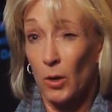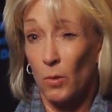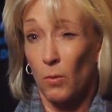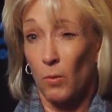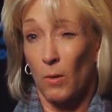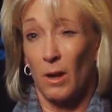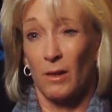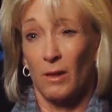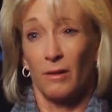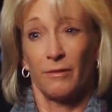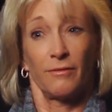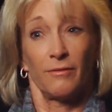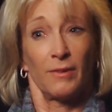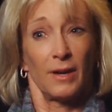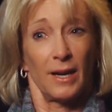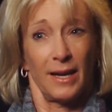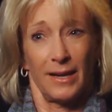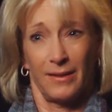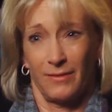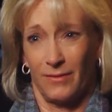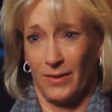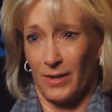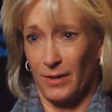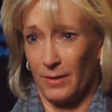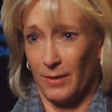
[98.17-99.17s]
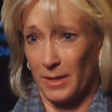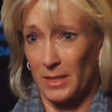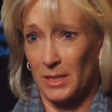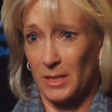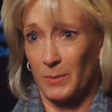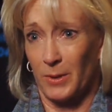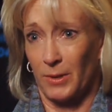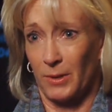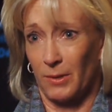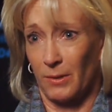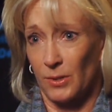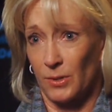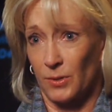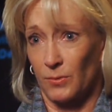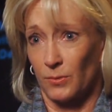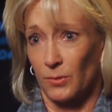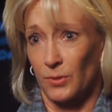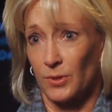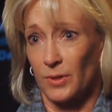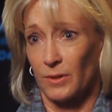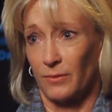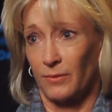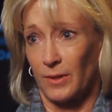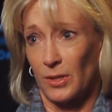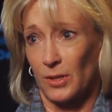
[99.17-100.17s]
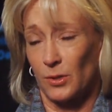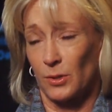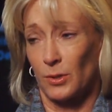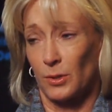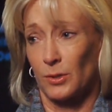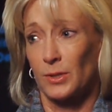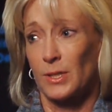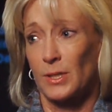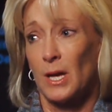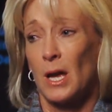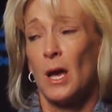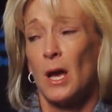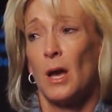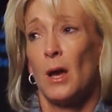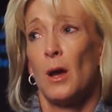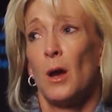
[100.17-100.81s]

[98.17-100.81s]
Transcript: qualified, very experienced rules officials,